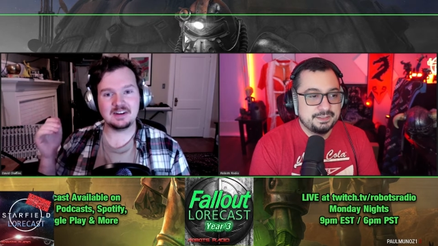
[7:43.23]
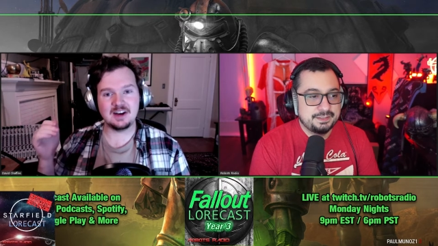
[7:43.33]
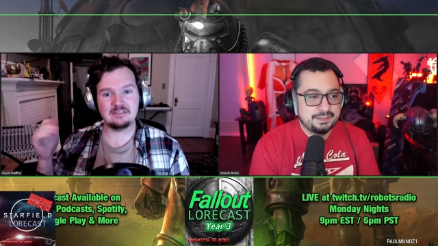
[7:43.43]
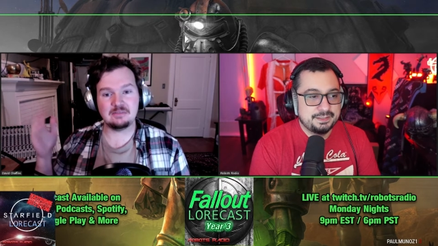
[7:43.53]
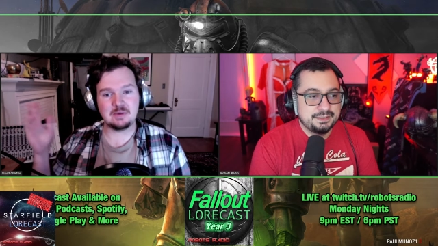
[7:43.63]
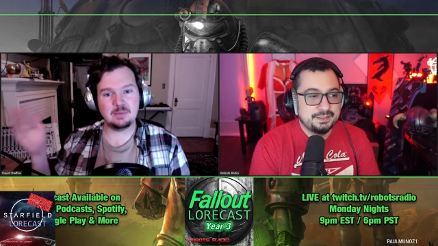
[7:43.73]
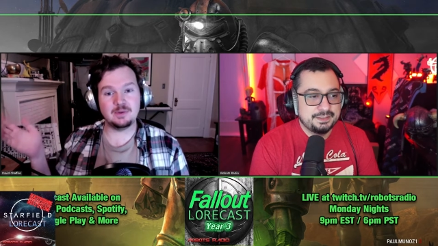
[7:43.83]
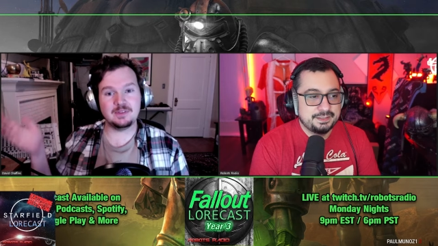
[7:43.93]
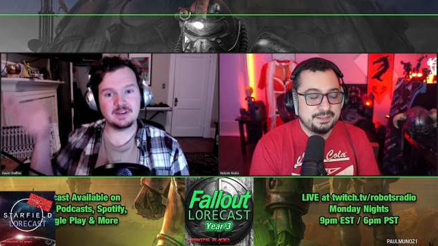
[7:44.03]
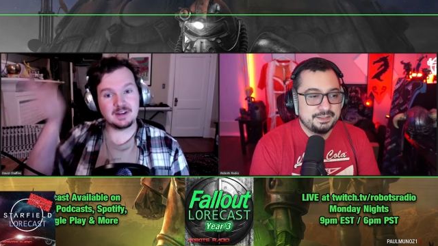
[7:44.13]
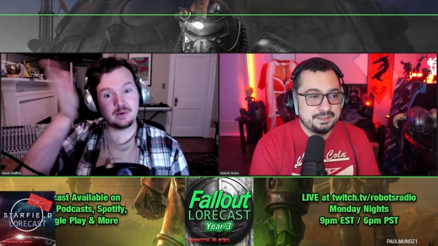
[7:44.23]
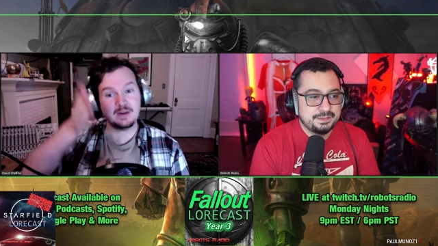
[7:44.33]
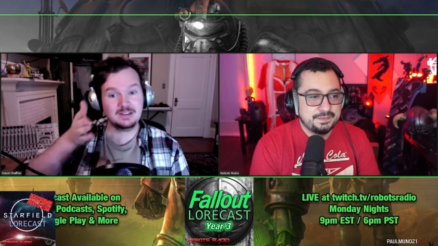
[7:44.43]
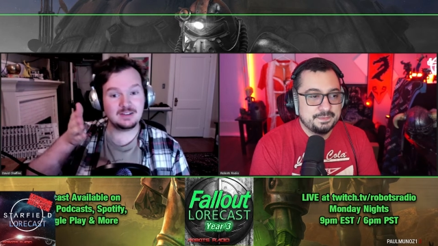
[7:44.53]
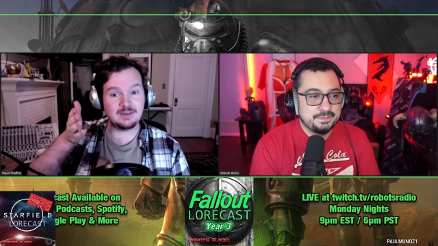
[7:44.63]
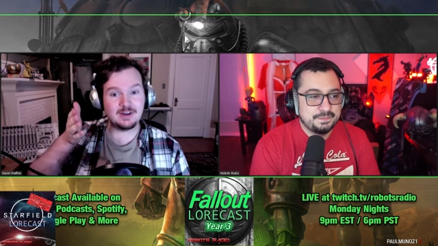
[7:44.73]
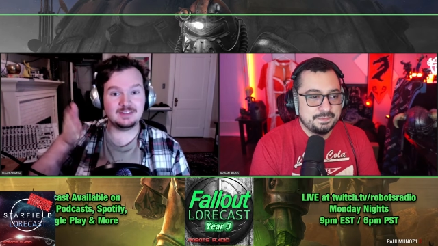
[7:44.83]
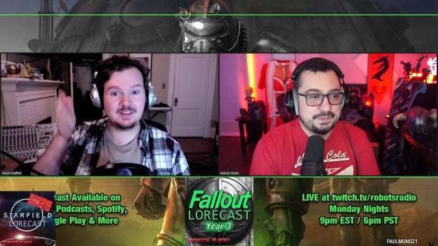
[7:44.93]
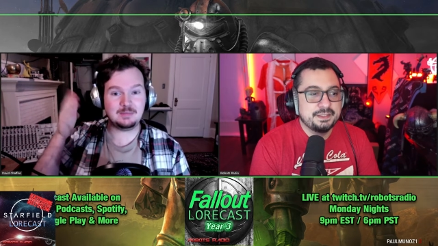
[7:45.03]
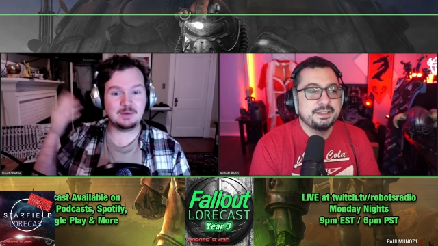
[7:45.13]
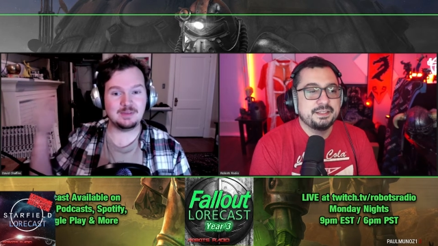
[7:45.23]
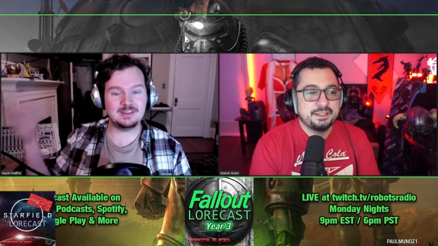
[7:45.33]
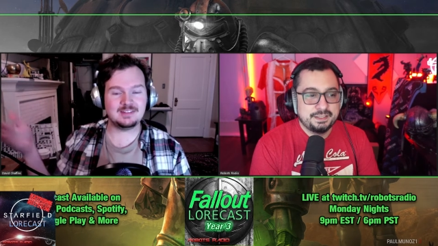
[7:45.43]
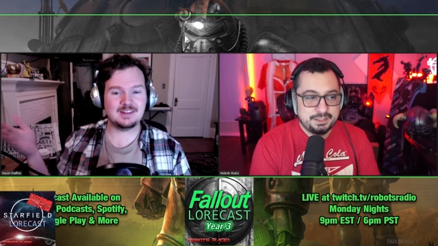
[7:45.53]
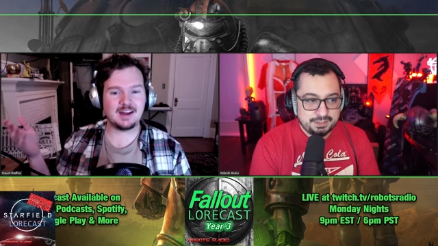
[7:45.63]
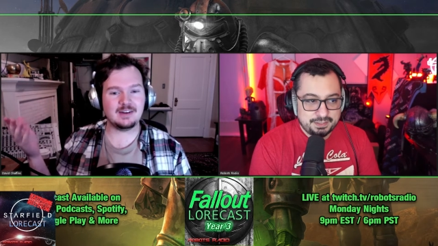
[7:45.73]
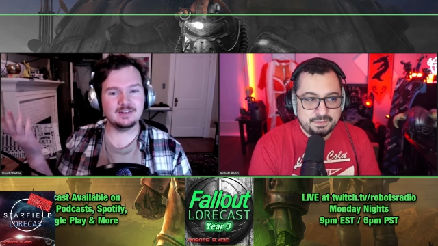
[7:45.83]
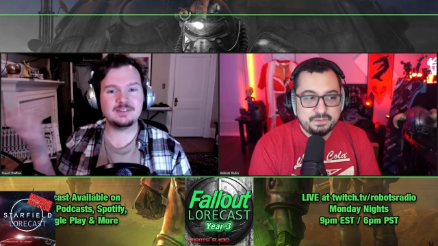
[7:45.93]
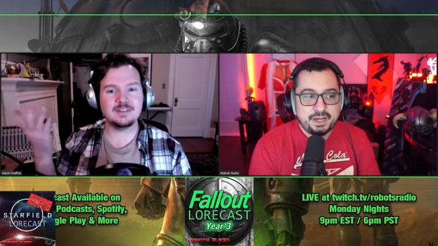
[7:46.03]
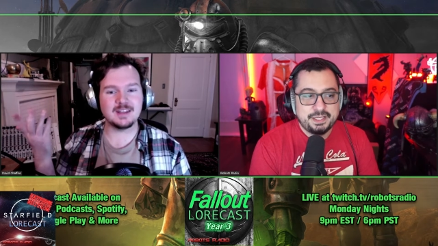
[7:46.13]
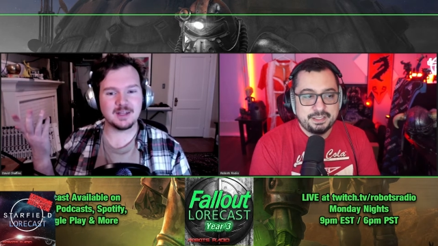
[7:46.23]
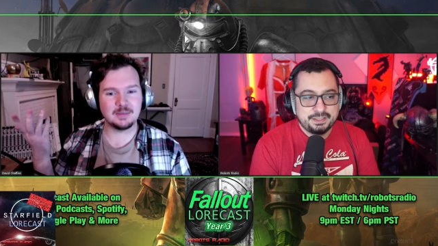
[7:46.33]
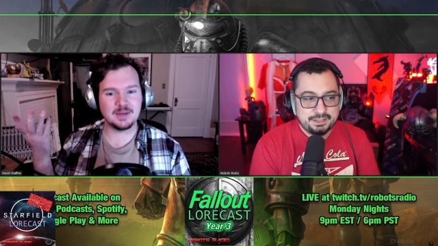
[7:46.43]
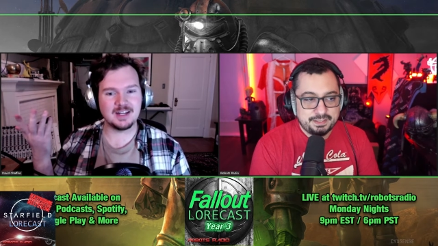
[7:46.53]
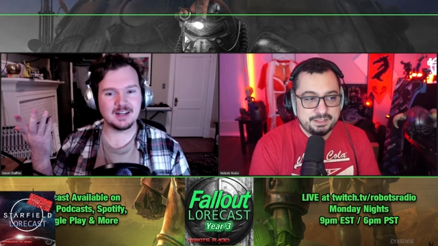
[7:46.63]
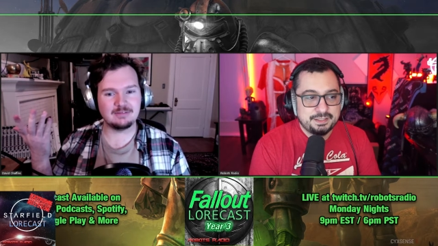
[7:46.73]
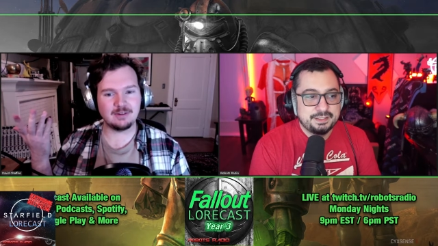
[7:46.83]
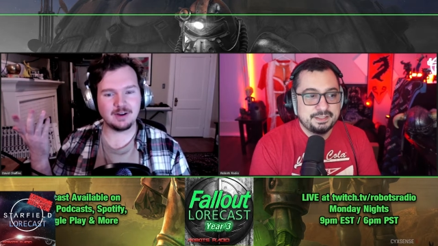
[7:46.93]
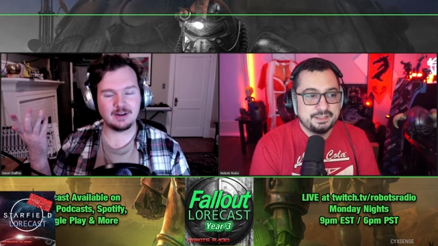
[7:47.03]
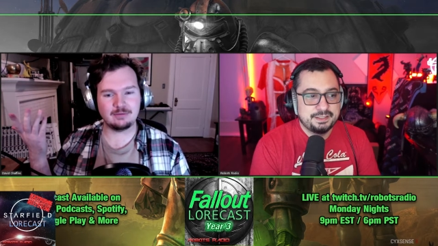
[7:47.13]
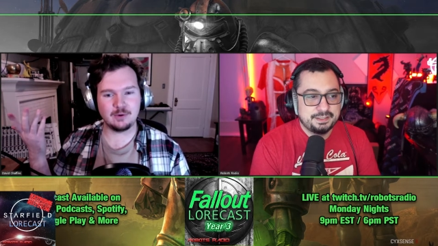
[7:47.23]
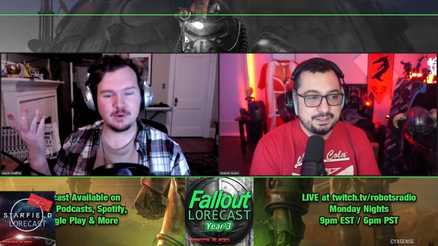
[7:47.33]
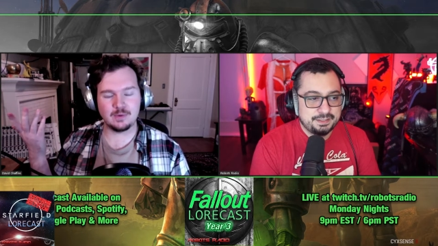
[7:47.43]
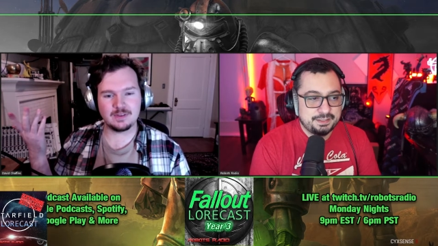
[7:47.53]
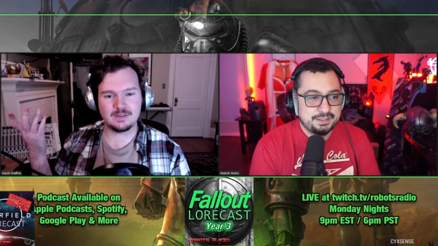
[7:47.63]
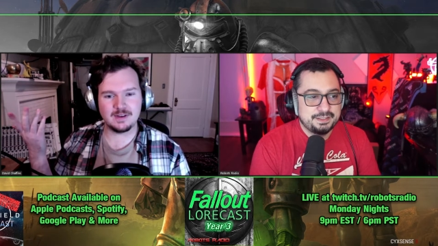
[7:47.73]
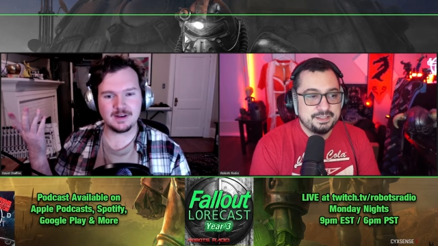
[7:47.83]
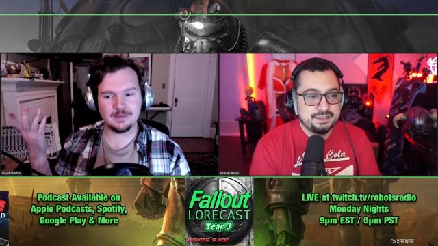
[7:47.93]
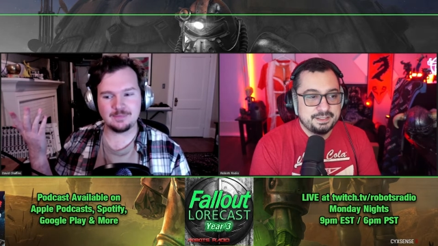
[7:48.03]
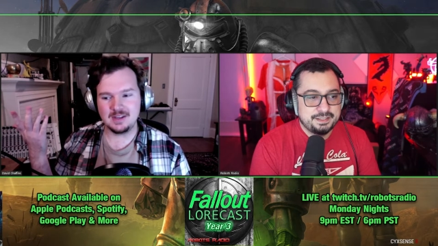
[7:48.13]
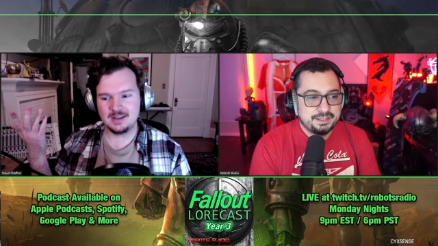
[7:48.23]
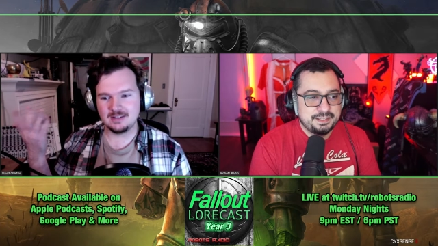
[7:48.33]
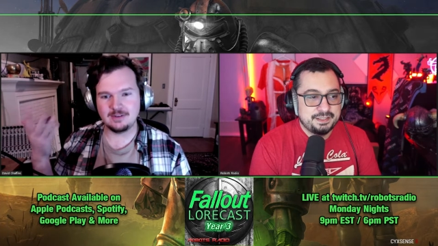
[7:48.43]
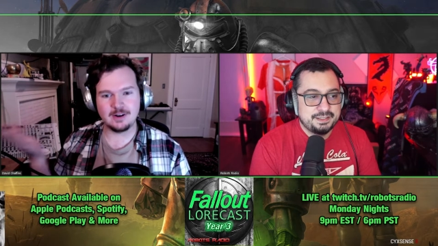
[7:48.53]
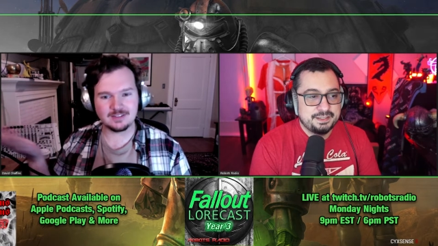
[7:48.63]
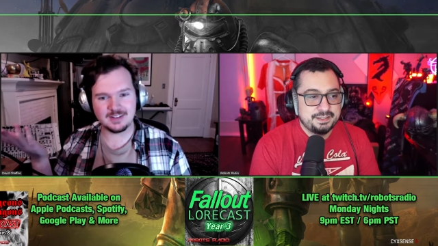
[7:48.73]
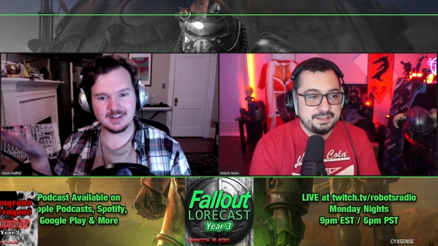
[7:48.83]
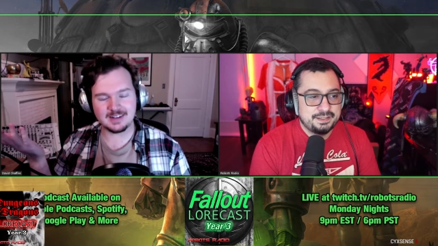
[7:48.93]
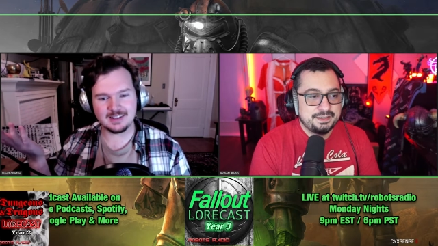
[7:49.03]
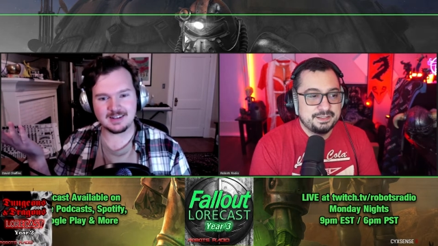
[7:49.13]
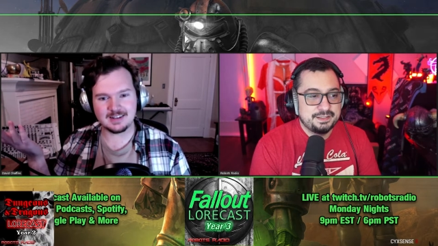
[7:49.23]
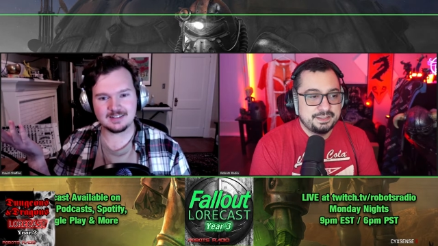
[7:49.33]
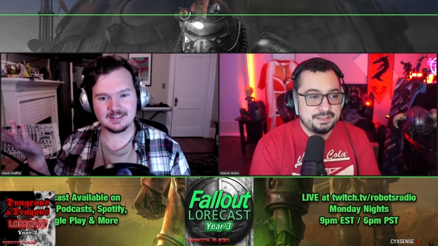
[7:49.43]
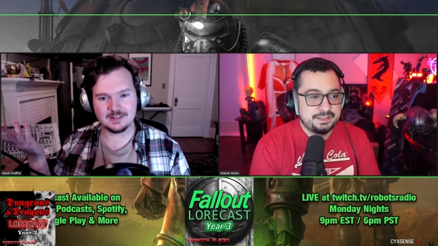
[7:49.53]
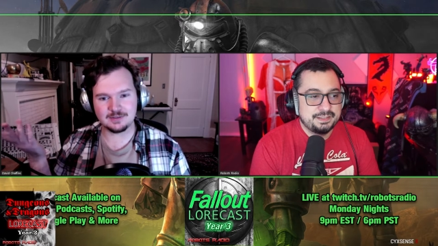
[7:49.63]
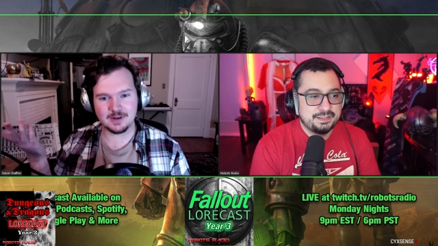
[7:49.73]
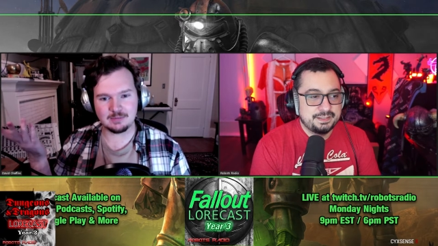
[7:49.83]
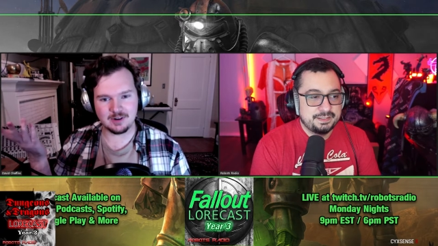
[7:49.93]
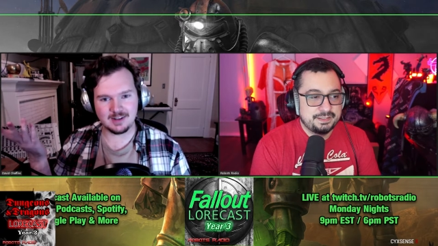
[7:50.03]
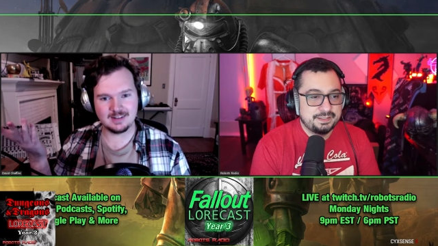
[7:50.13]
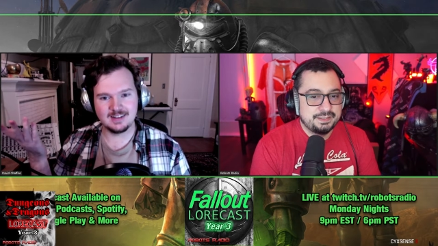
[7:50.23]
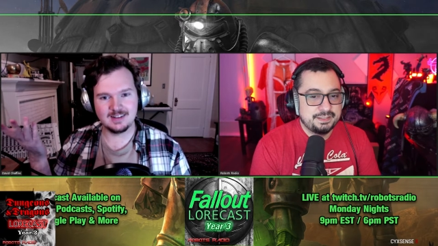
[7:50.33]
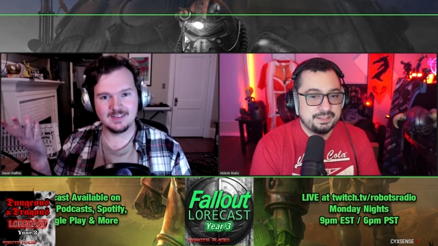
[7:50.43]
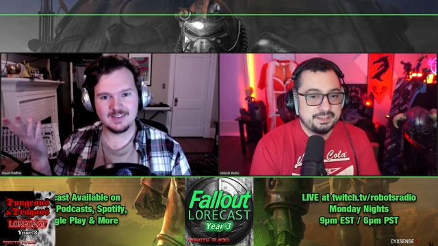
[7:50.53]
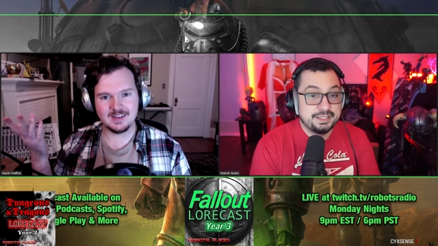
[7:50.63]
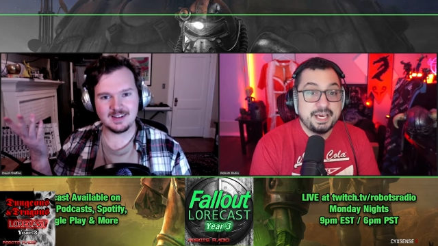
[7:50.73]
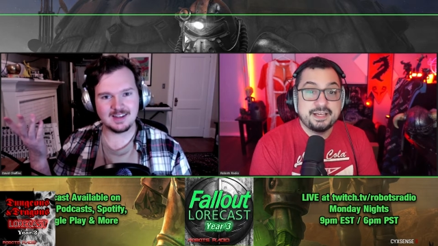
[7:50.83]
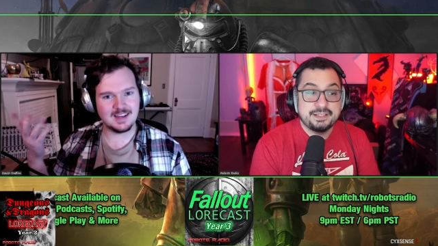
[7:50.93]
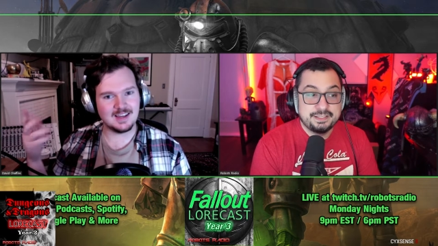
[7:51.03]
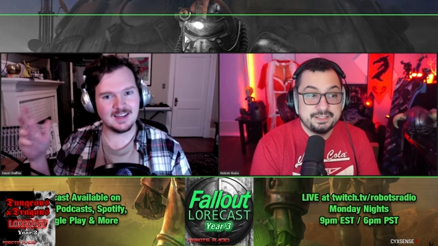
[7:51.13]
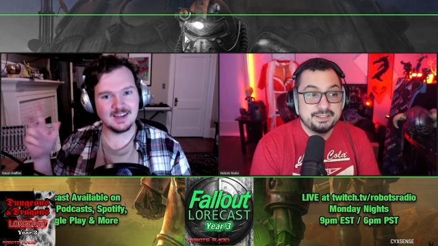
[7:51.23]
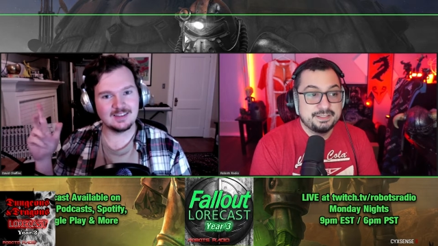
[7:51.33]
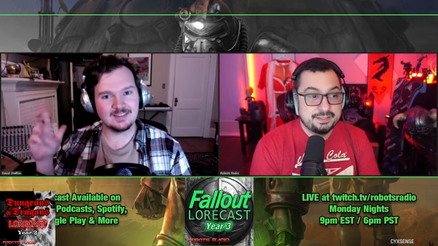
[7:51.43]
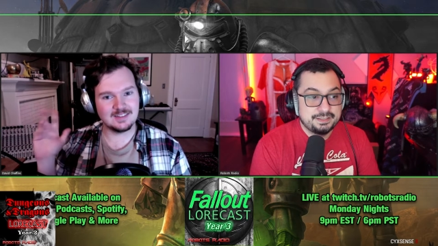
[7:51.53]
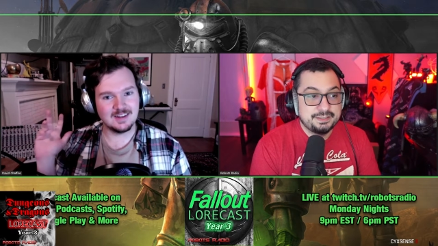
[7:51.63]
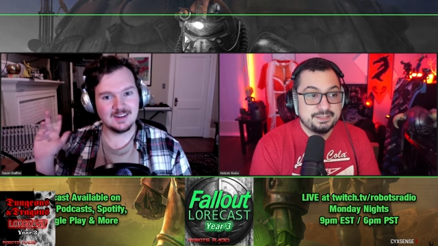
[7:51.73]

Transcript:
Speaker 1: of people that go into the vaults and people that stay out, and you see right. that at the beginning of Fallout Four with the um, Vault-Tec uh, sales rep, right? Like yeah. he is